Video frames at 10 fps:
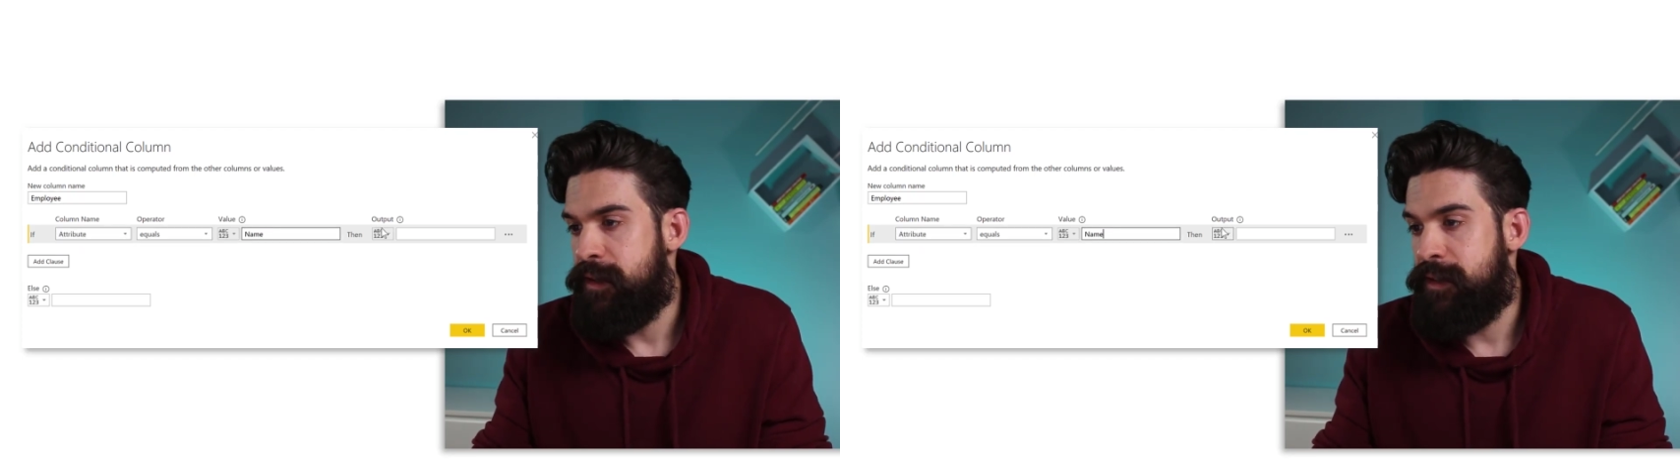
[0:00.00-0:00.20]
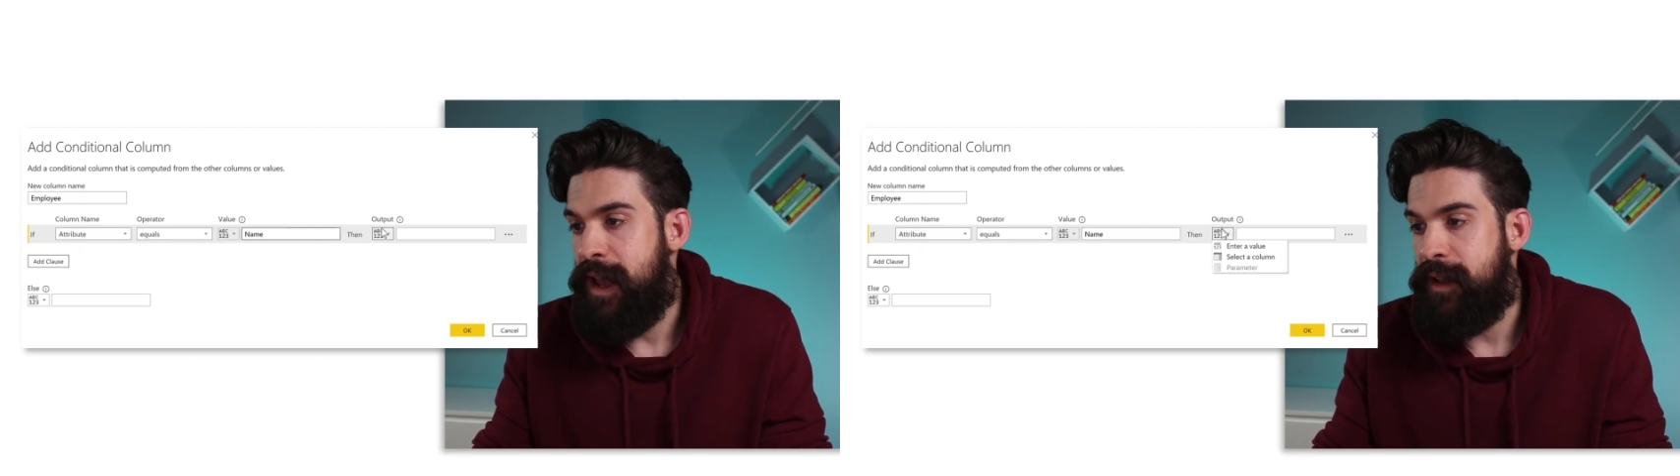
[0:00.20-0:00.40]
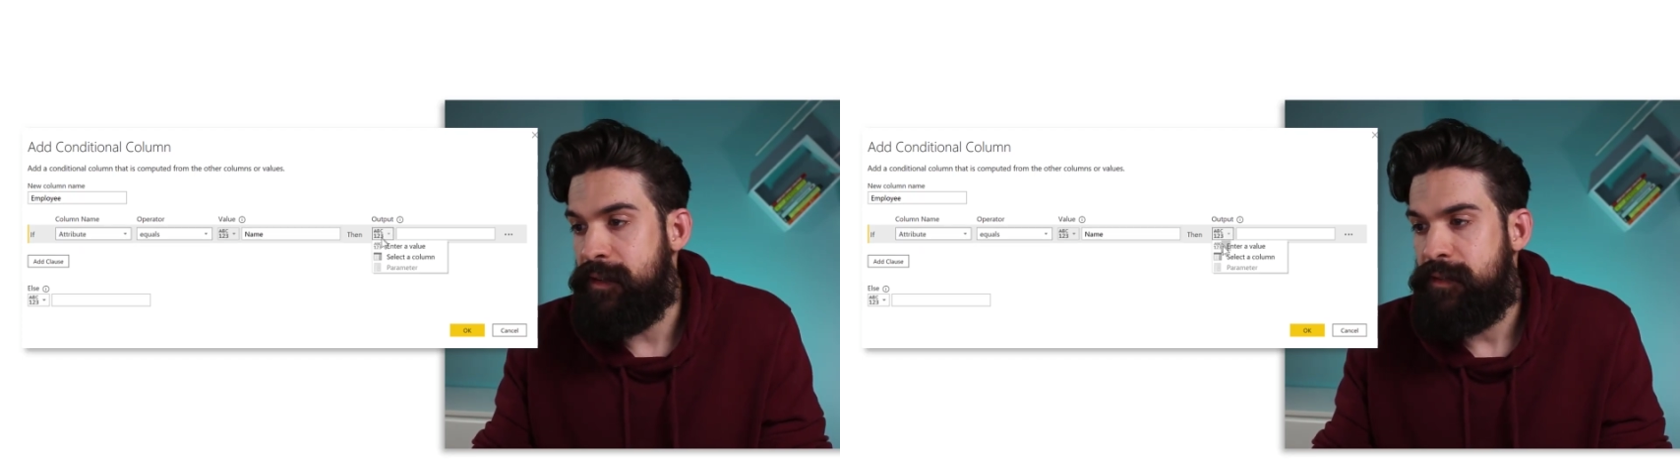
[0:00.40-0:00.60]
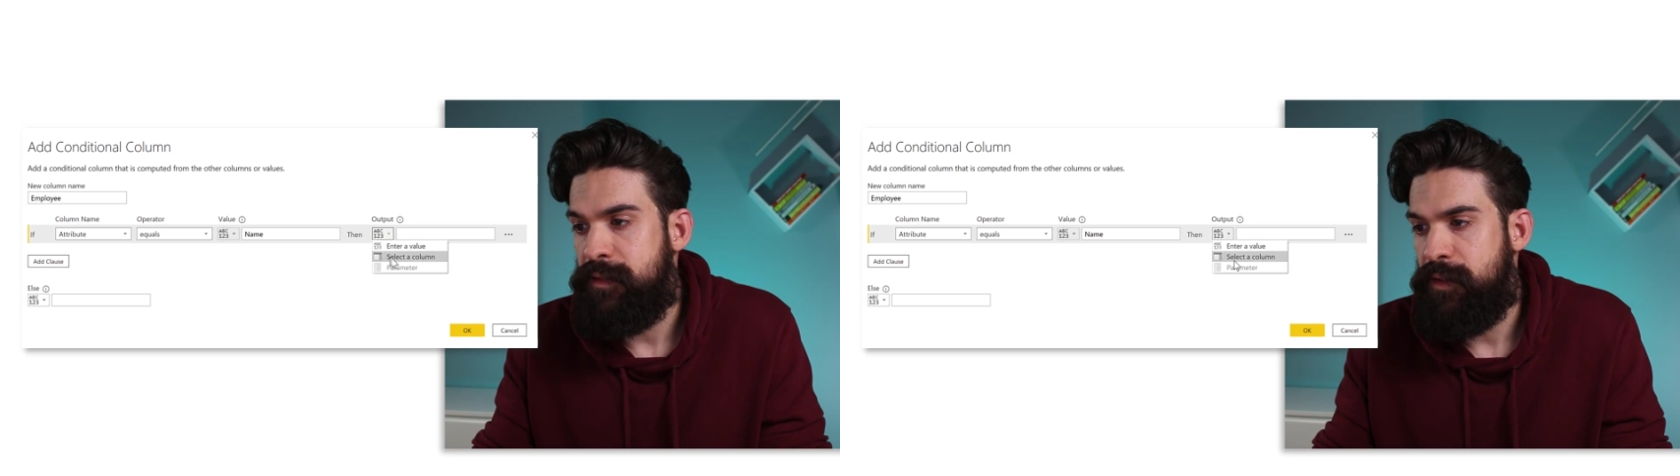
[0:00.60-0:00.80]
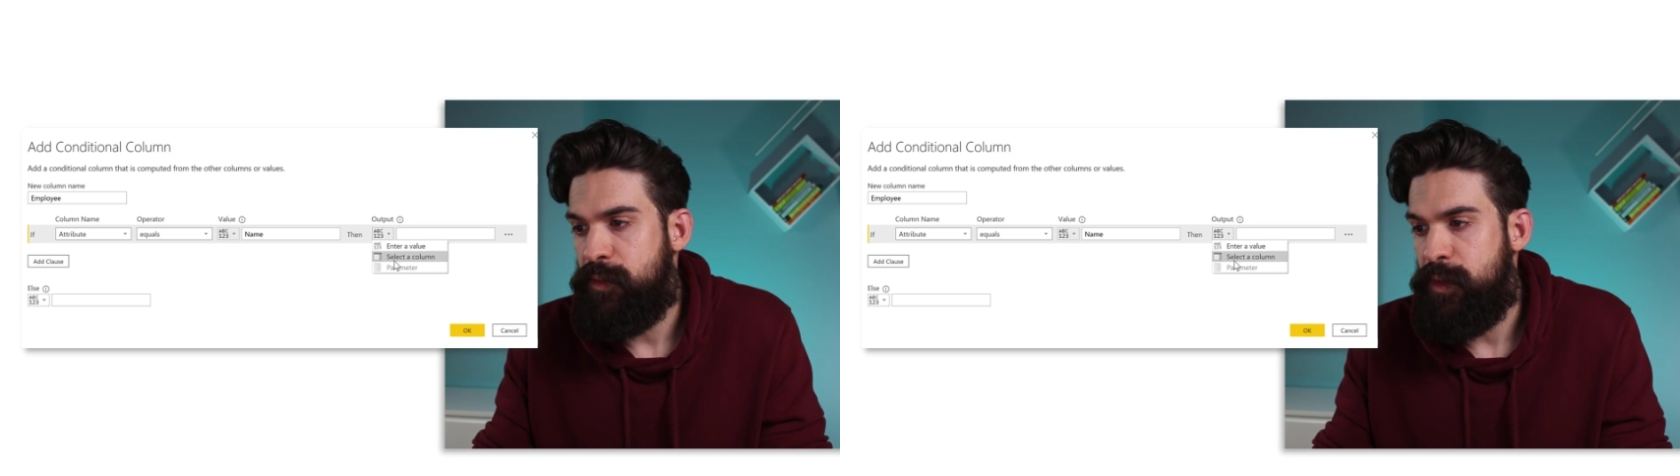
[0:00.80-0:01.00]
then
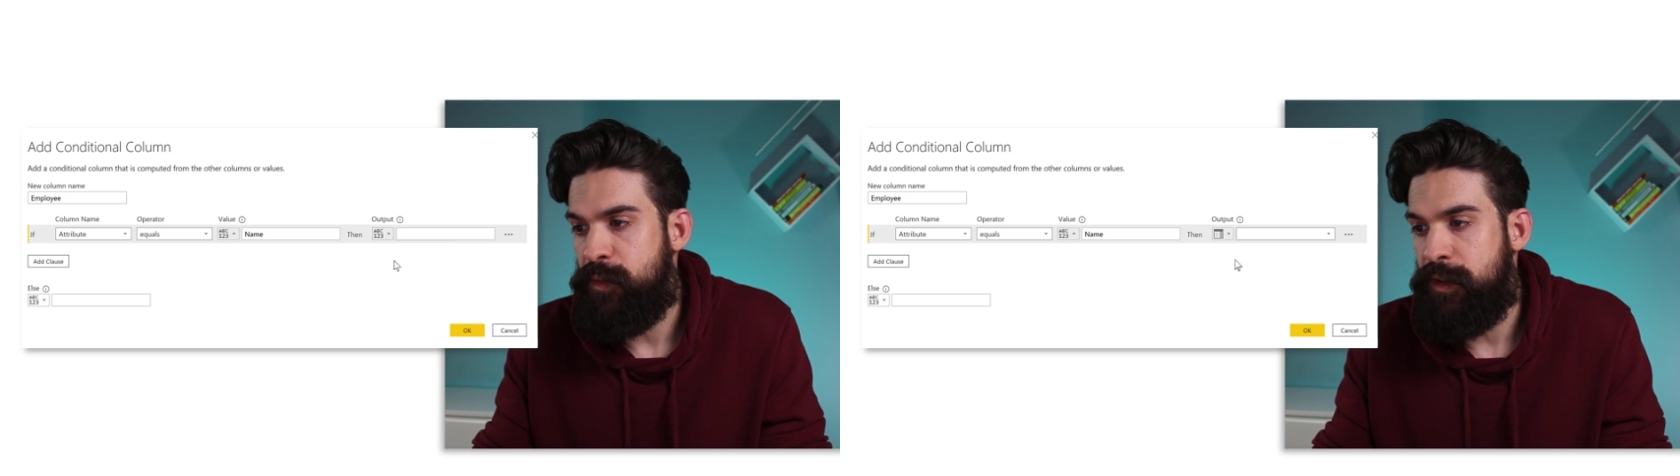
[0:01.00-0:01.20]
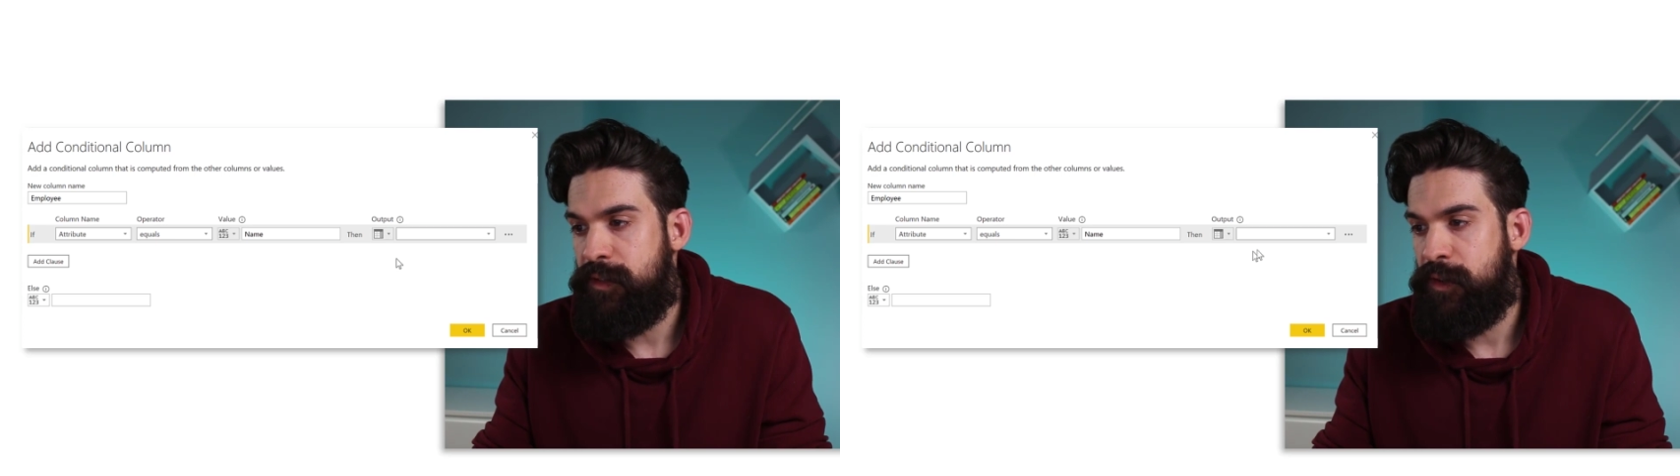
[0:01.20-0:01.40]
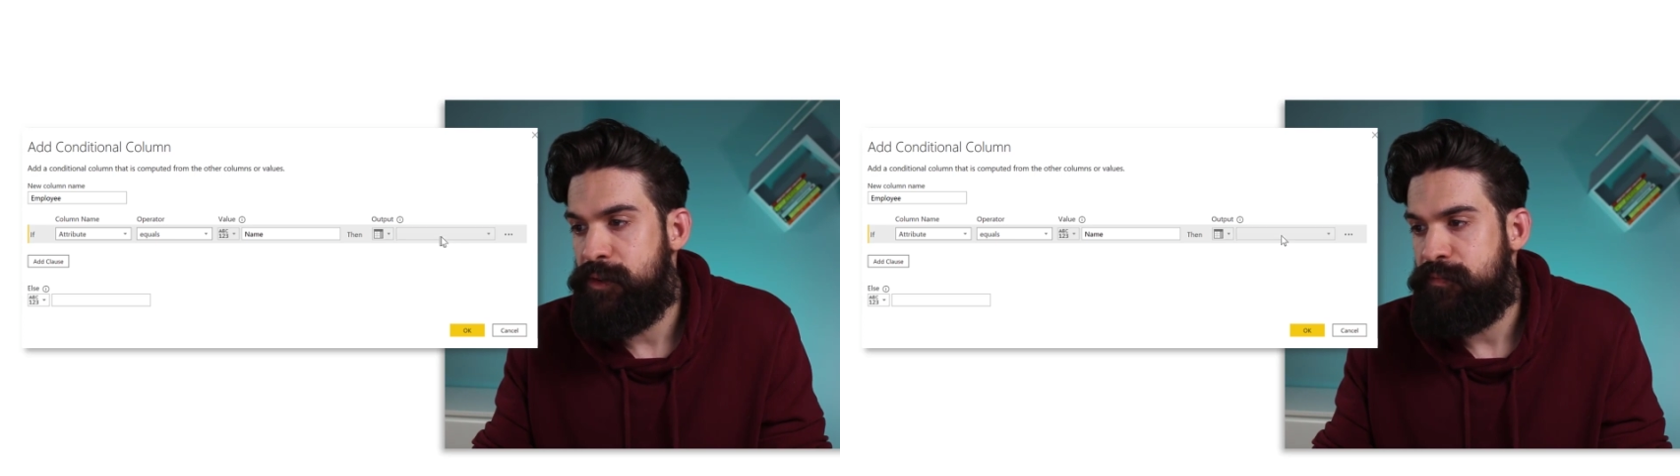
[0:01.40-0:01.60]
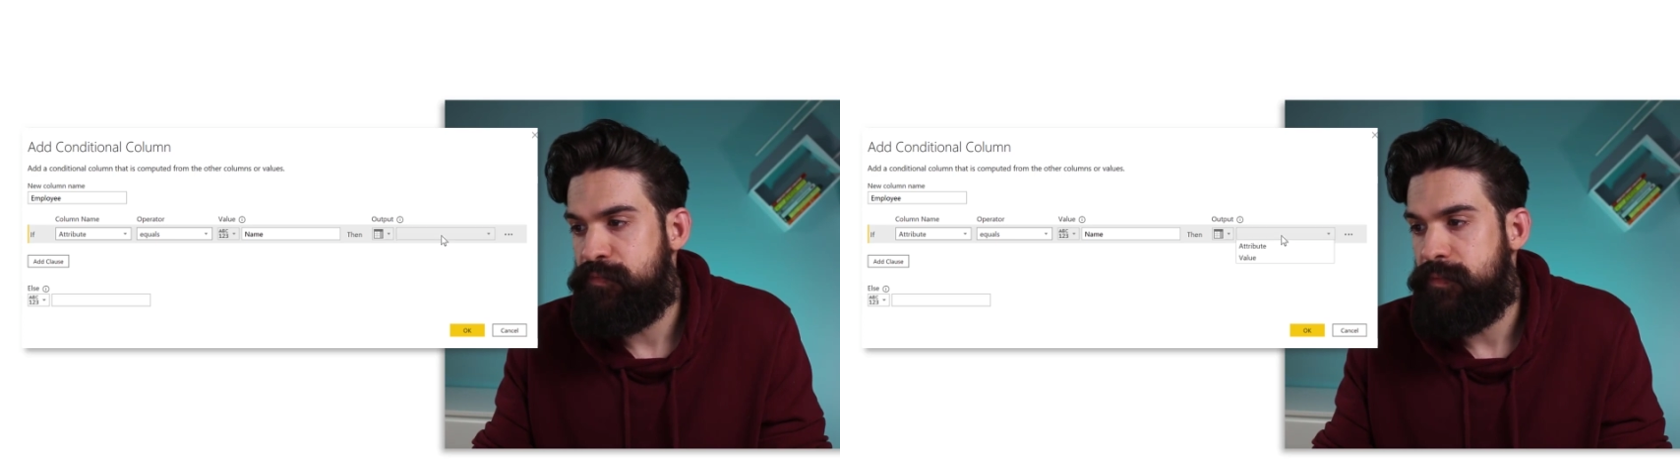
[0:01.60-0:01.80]
we want to